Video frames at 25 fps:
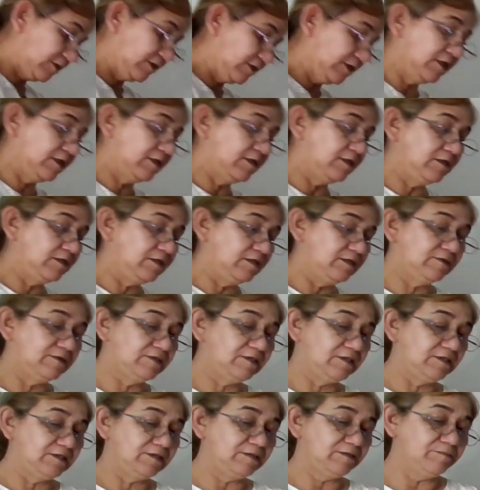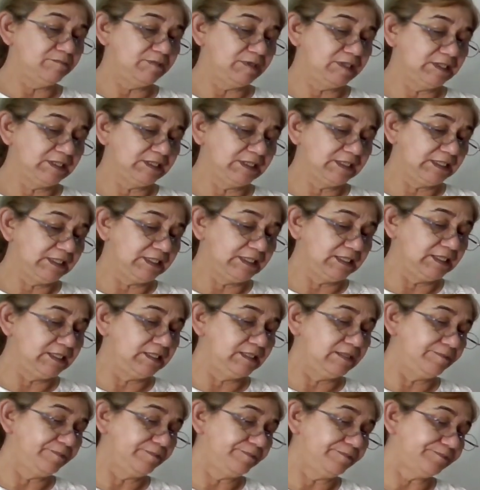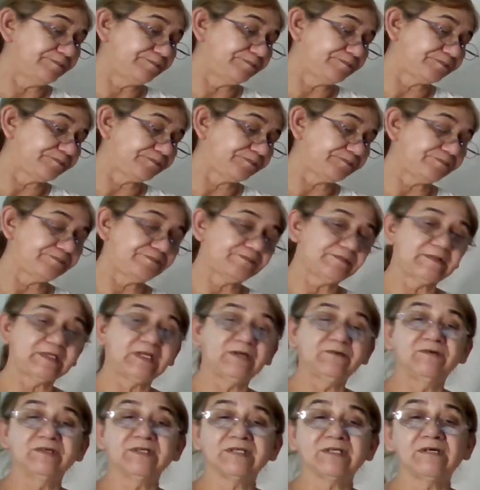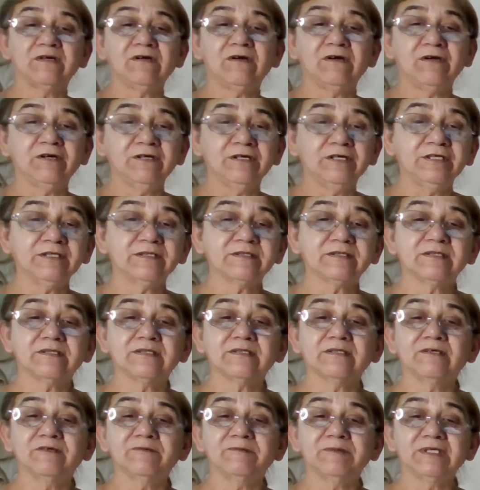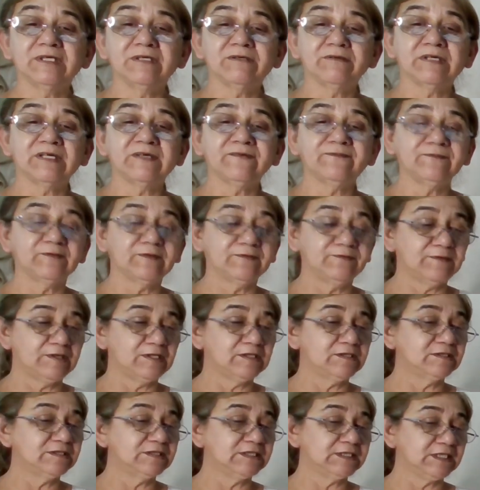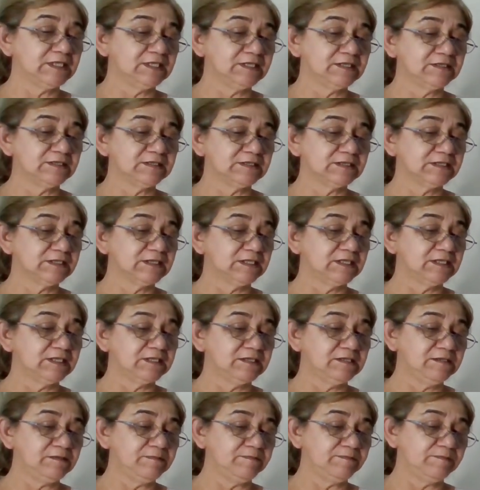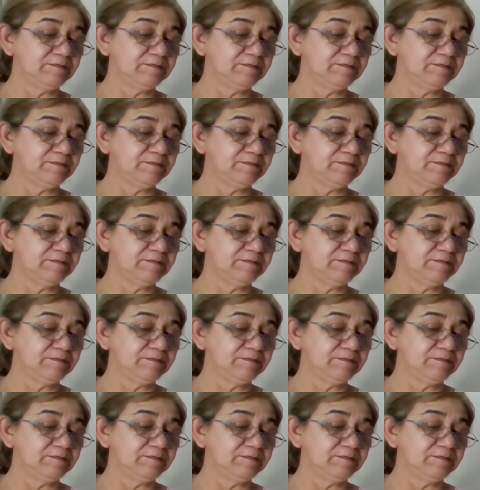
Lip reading: And then the monkey with the heart. That'll be great for Valentine's Day.